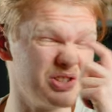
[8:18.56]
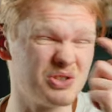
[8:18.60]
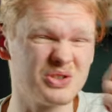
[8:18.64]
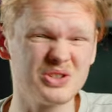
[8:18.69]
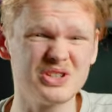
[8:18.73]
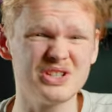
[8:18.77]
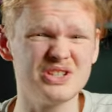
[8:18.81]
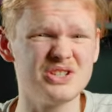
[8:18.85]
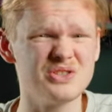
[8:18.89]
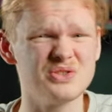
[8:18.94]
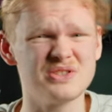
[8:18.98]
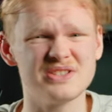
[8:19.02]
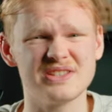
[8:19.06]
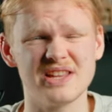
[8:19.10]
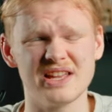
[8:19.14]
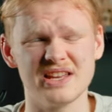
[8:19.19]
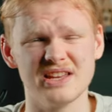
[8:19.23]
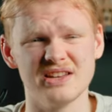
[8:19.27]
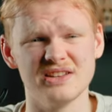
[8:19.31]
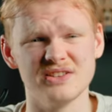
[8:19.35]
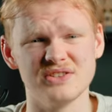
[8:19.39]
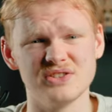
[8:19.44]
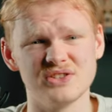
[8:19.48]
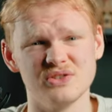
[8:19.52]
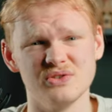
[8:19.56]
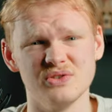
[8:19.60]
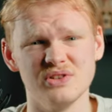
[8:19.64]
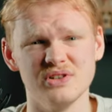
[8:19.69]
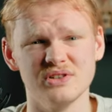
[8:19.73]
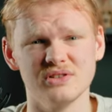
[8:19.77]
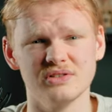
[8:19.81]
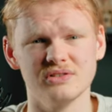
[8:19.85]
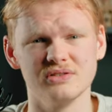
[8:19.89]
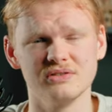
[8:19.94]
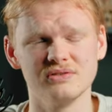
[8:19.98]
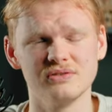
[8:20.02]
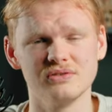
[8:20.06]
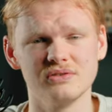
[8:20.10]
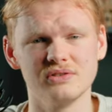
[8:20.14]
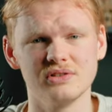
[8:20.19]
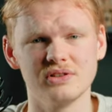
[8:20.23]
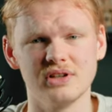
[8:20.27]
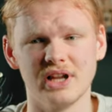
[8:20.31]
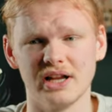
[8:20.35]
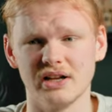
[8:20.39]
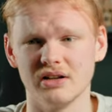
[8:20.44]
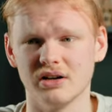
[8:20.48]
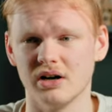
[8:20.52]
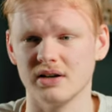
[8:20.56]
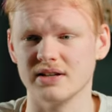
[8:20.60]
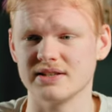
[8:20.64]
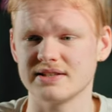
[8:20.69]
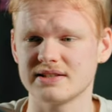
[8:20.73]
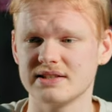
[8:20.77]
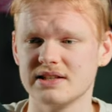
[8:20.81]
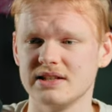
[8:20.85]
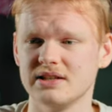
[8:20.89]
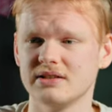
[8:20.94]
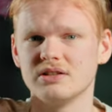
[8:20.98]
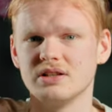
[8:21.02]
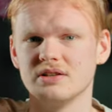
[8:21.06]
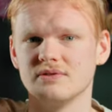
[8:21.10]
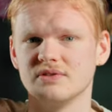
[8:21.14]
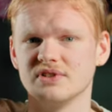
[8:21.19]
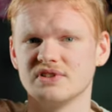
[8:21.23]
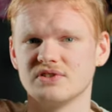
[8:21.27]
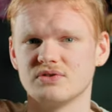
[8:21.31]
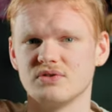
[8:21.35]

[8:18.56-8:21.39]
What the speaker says: could use that in the studio. Like, honestly, if it's